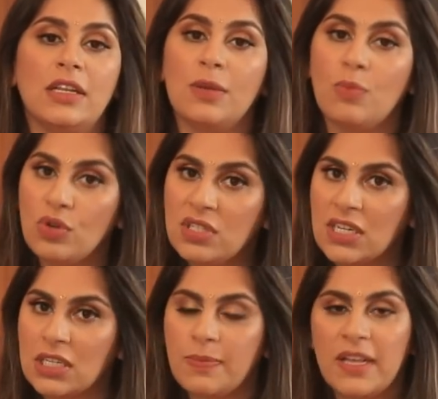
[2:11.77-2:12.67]
the
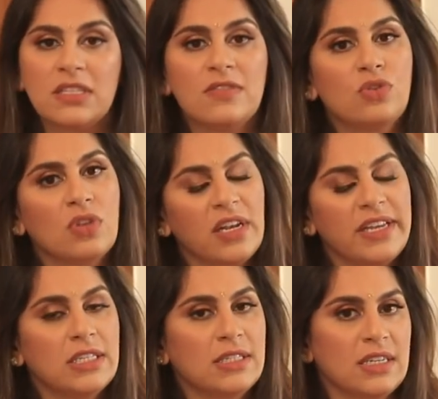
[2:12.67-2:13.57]
most expensive to the
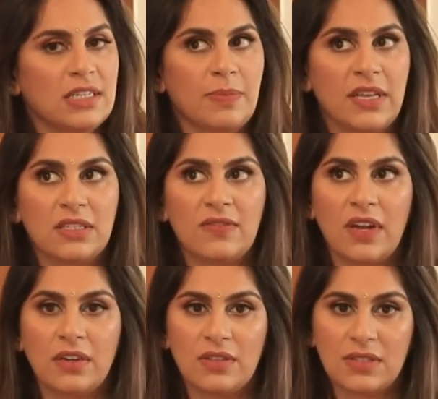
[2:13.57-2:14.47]
least expensive
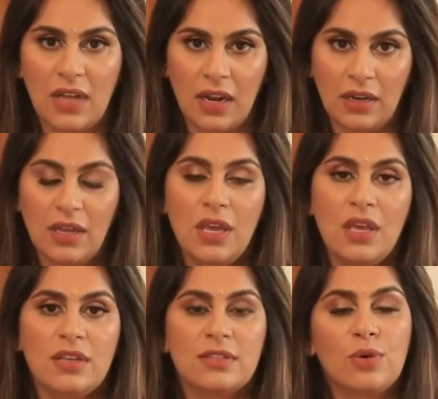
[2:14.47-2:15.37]
under the
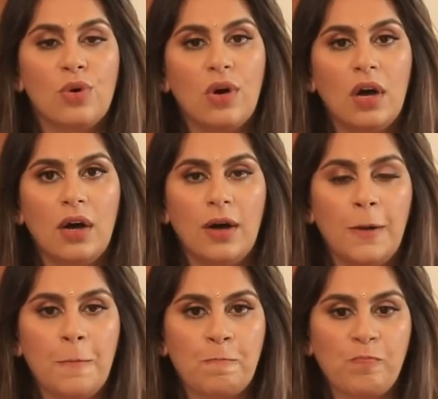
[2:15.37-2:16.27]
sun. So
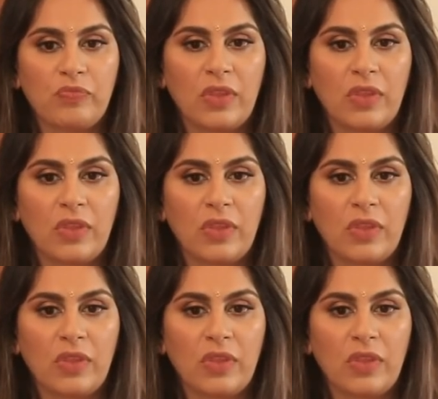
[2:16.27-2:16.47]
um,